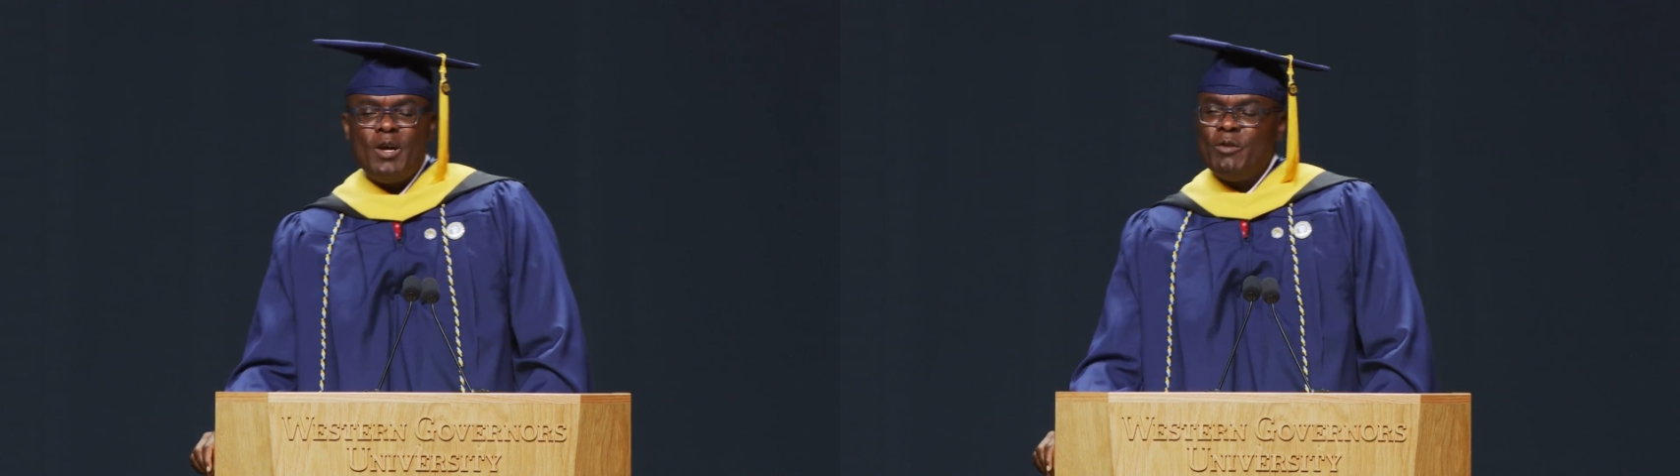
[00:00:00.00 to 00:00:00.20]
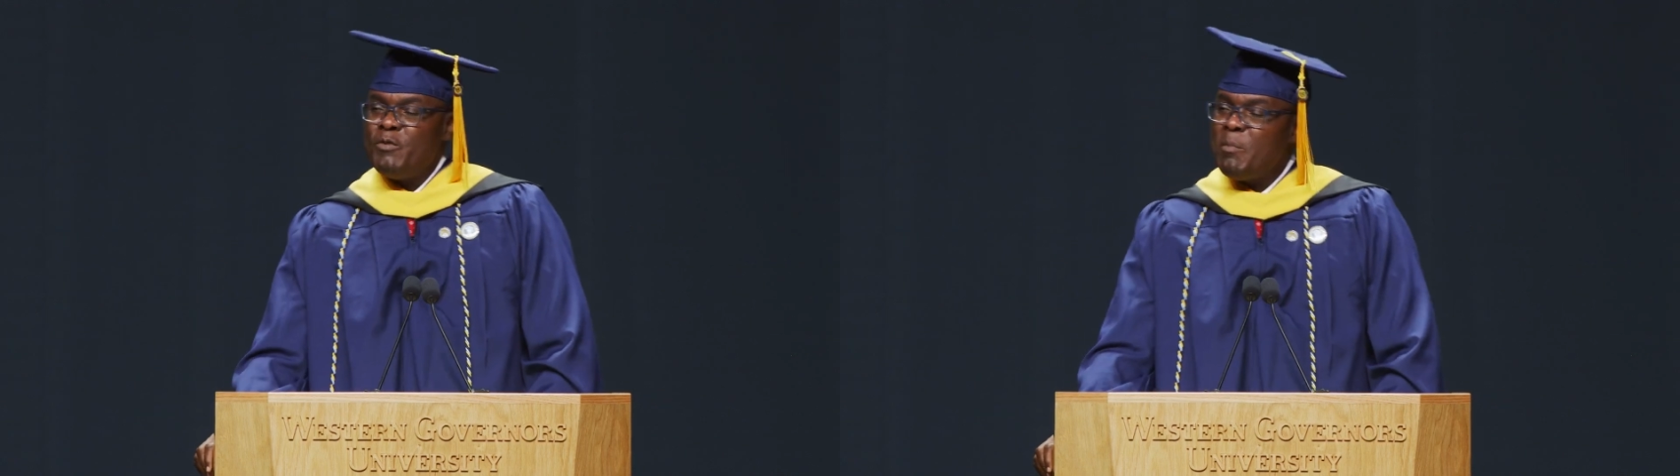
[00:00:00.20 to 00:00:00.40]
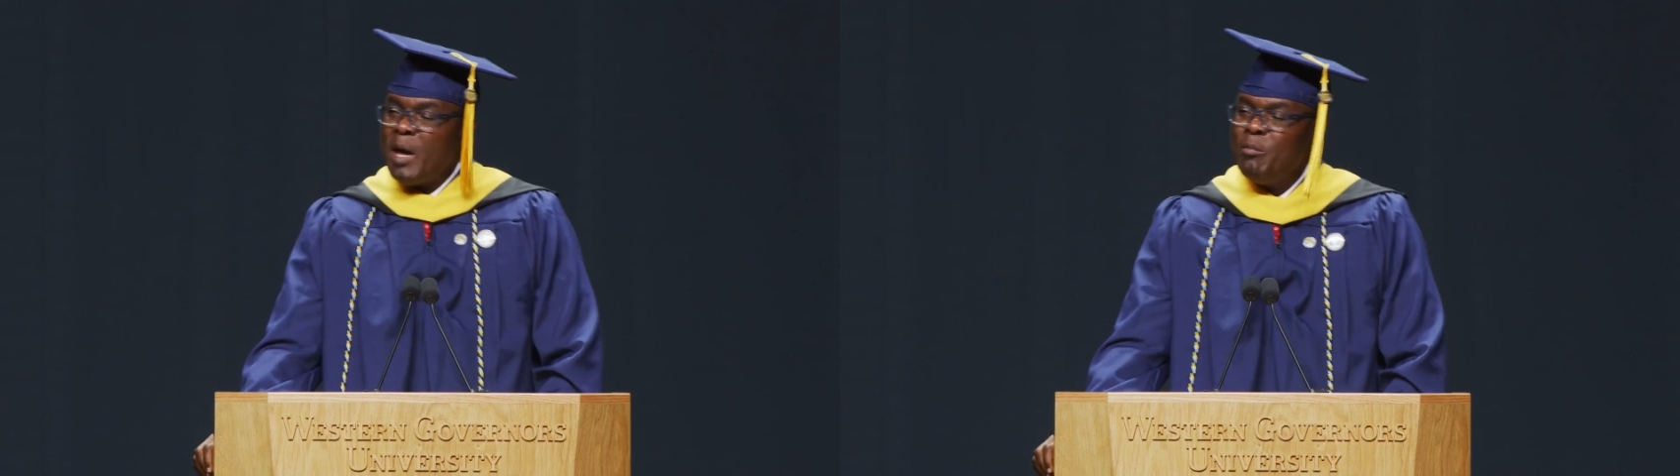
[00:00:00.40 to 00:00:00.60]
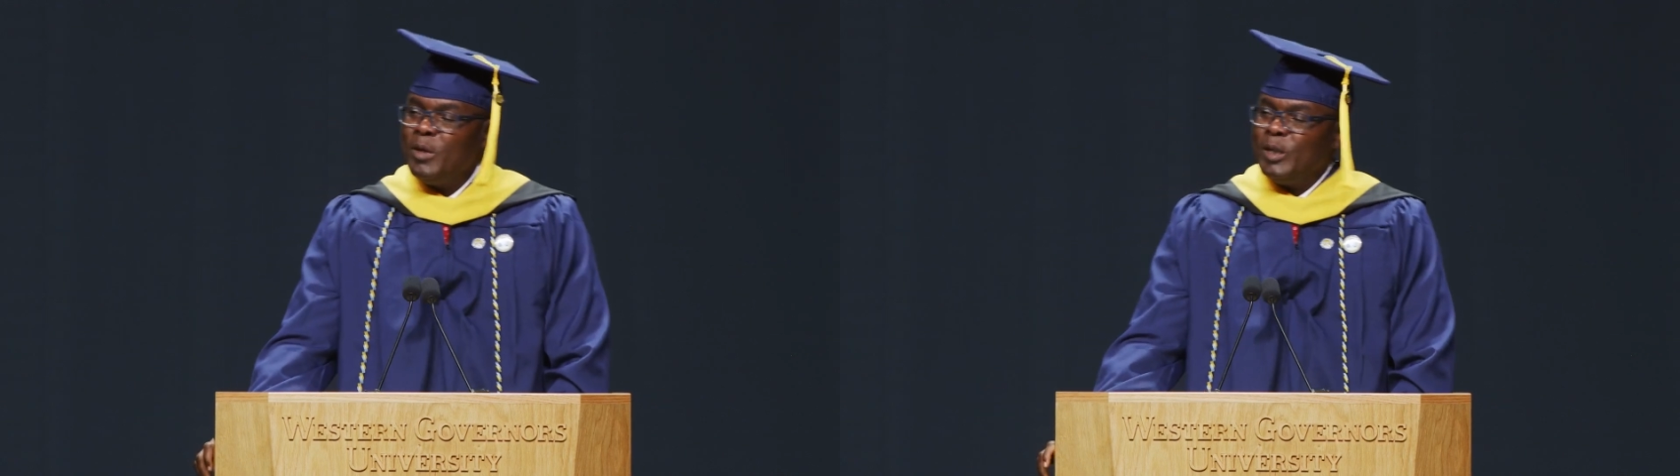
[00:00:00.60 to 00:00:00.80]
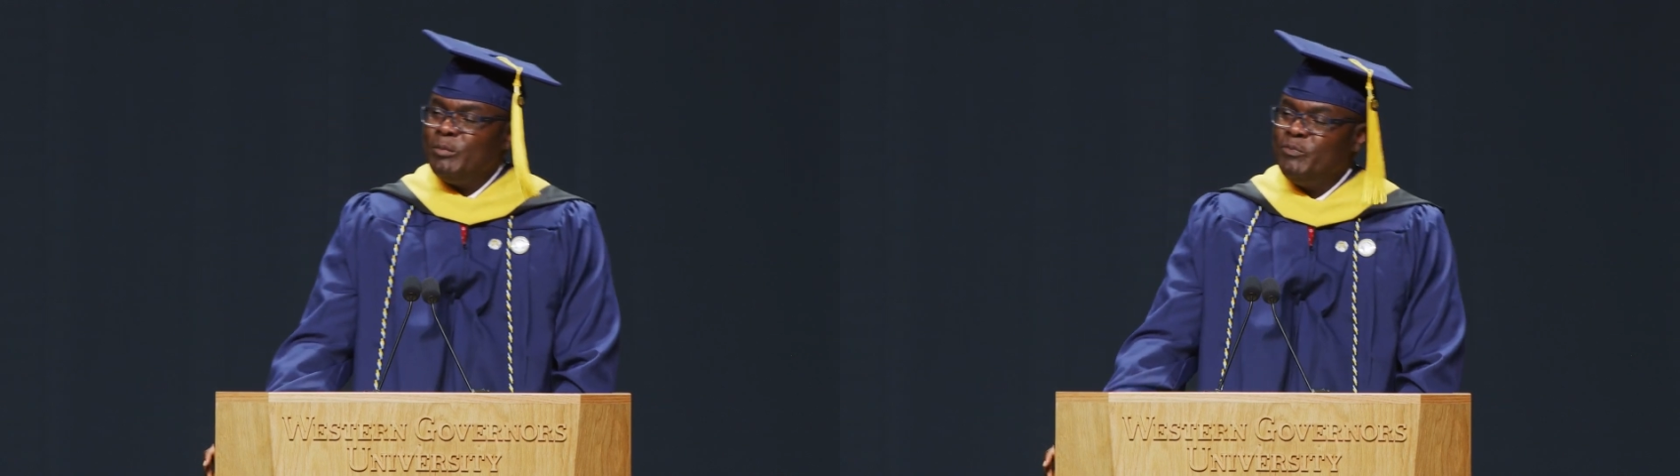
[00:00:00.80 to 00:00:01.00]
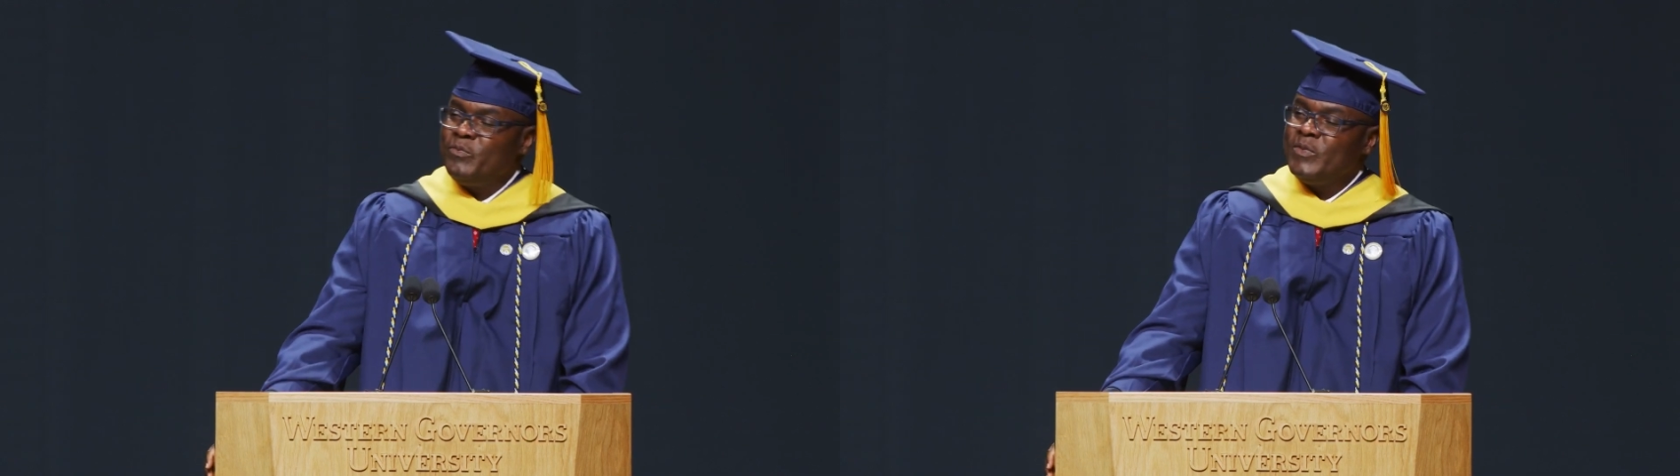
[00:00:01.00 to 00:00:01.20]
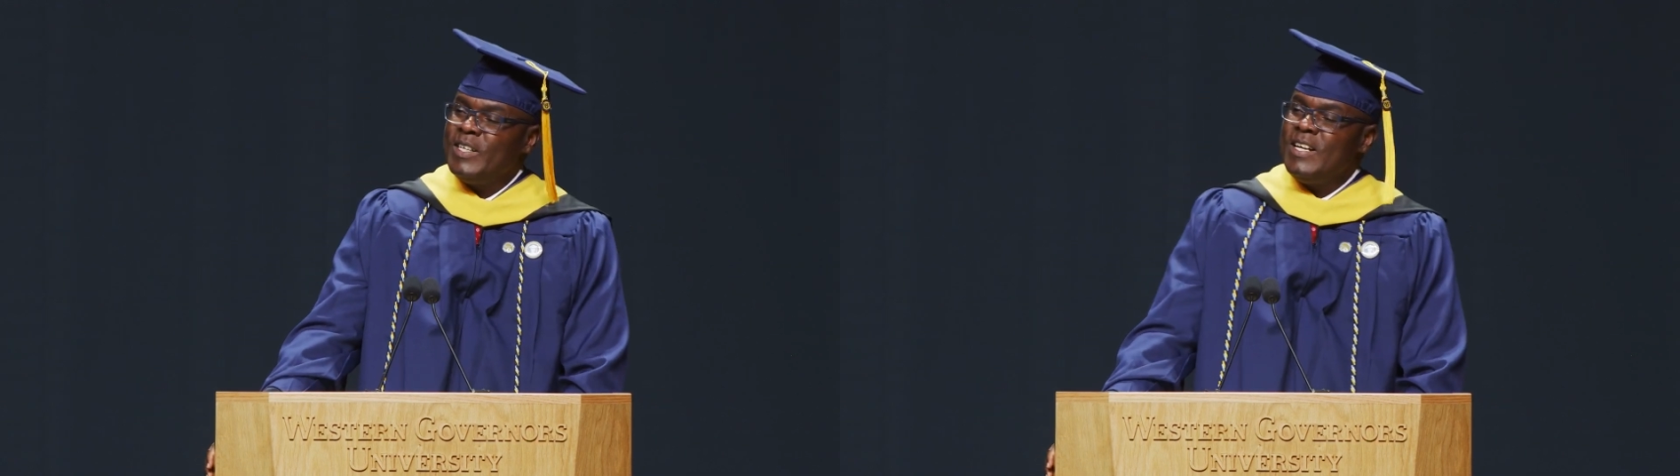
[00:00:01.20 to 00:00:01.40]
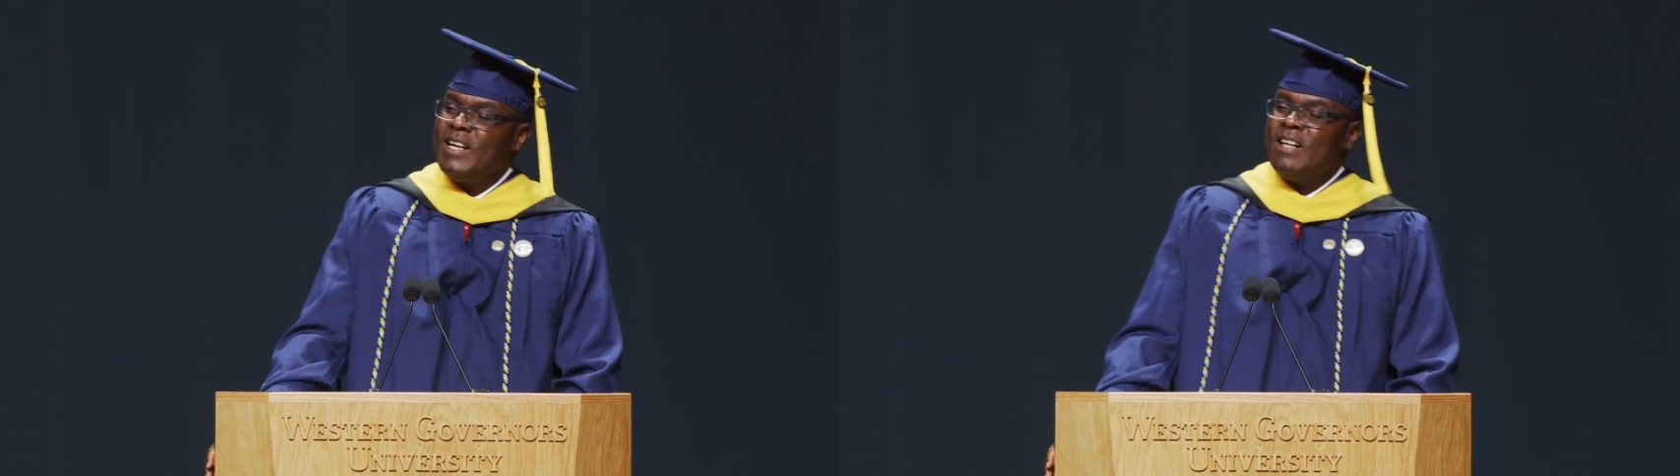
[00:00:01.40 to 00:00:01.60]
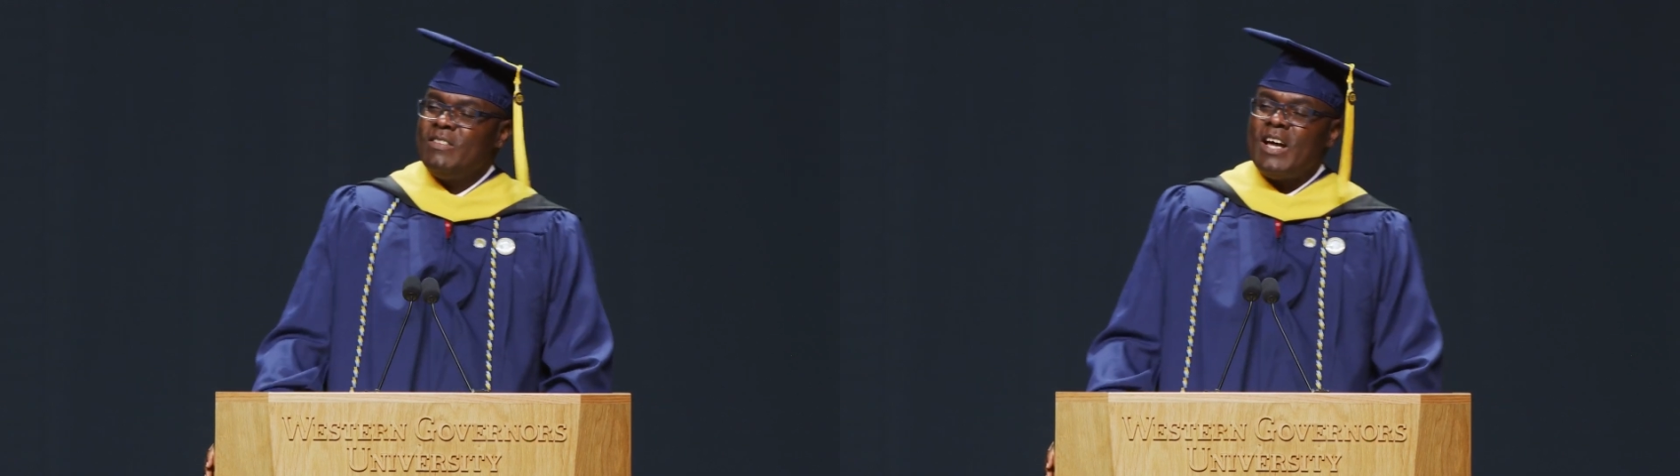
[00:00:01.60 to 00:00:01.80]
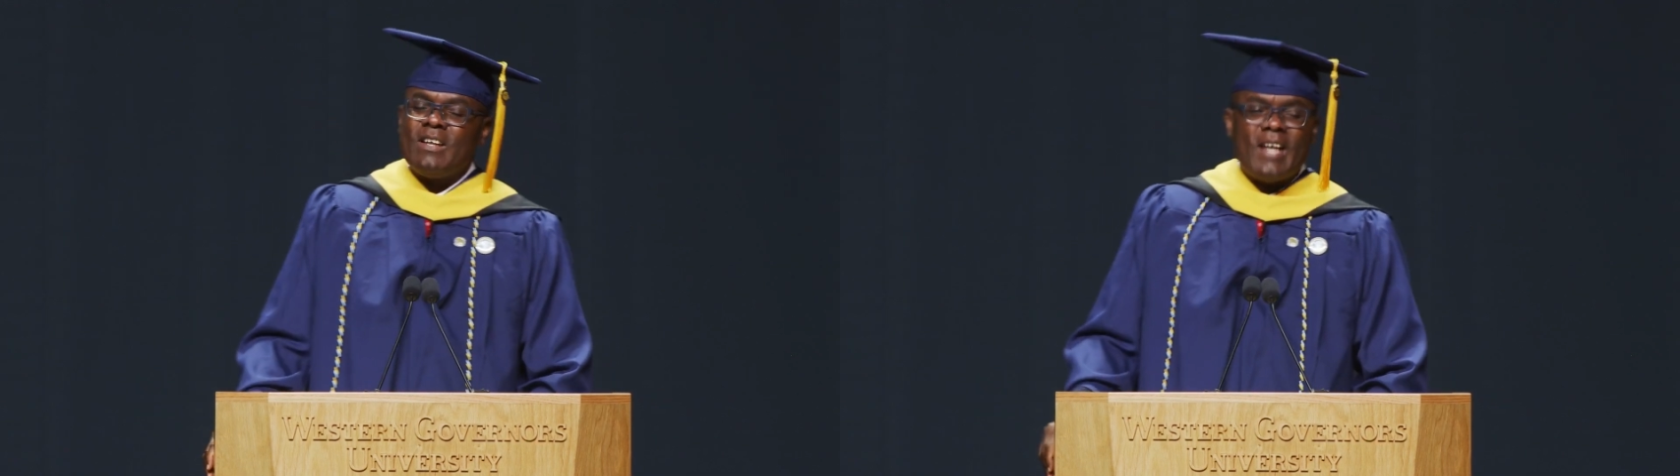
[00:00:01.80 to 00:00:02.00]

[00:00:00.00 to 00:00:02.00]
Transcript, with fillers: remember that